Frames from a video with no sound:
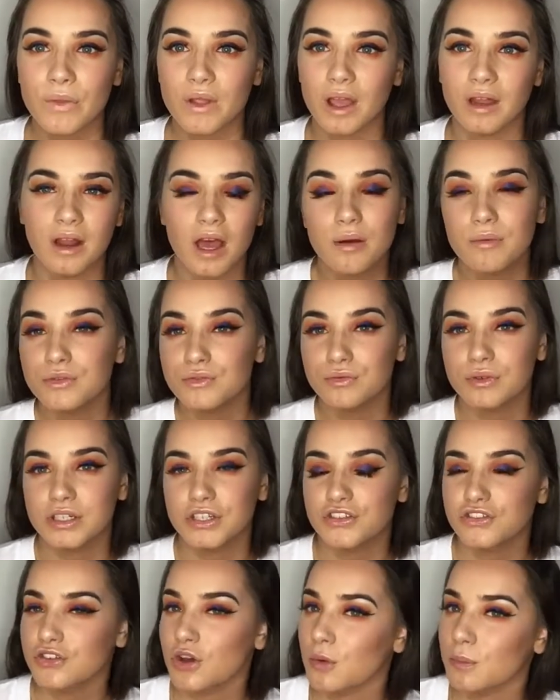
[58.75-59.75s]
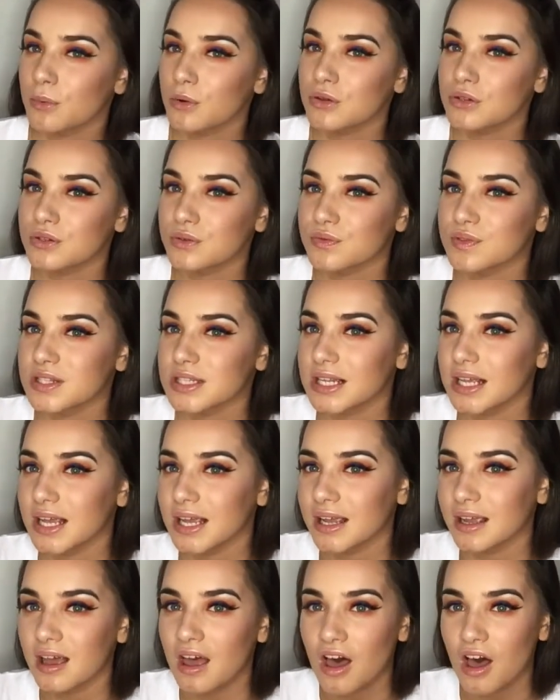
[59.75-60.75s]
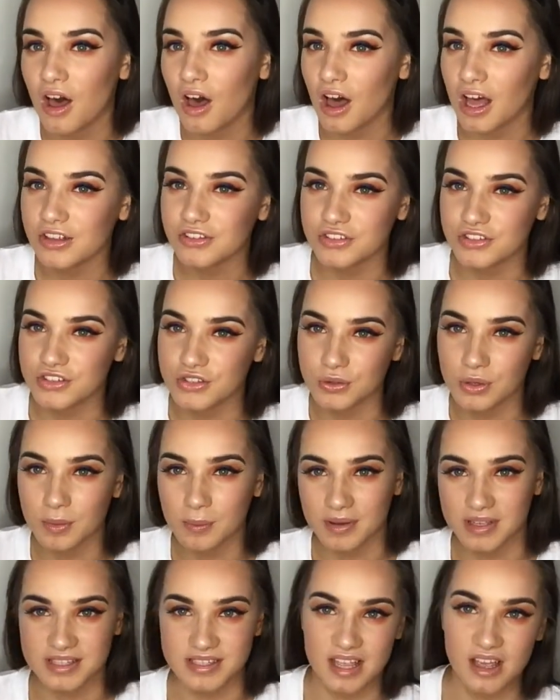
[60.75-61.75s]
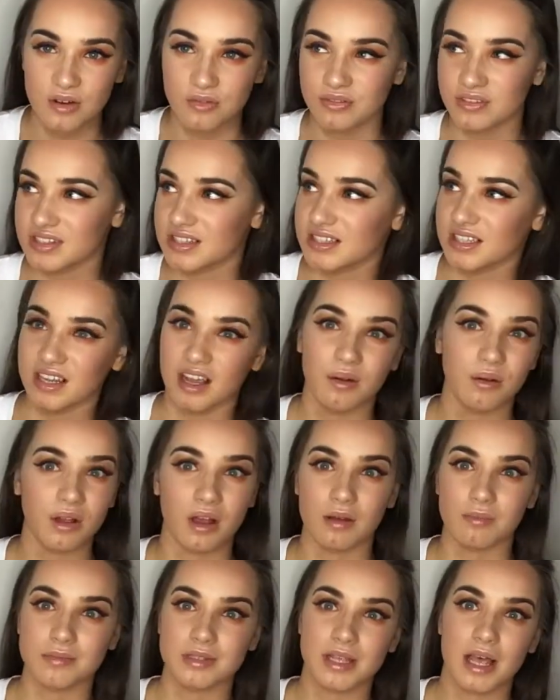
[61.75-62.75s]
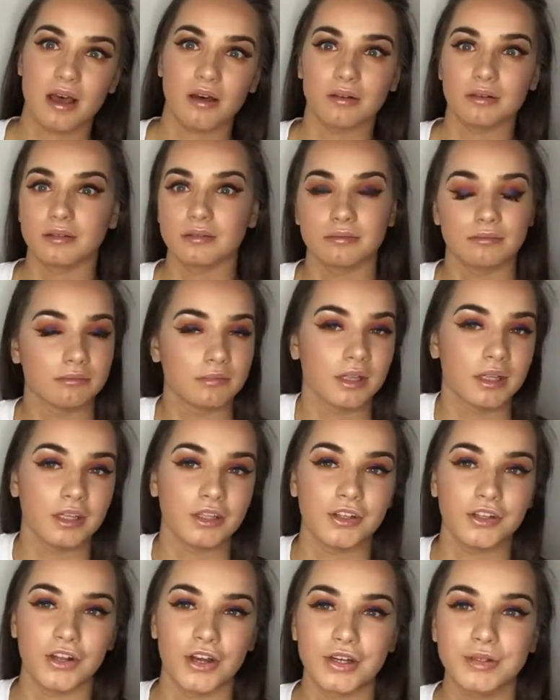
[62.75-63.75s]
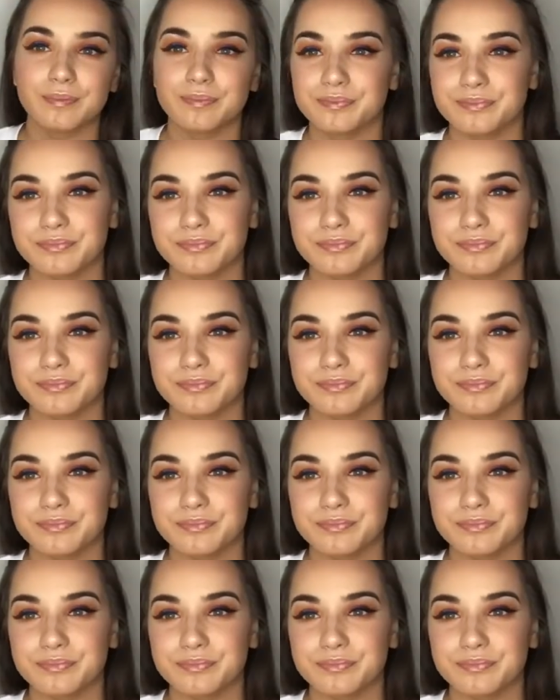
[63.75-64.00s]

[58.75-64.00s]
and I was really shocked because obviously I just do it myself and see how it comes out, and you know,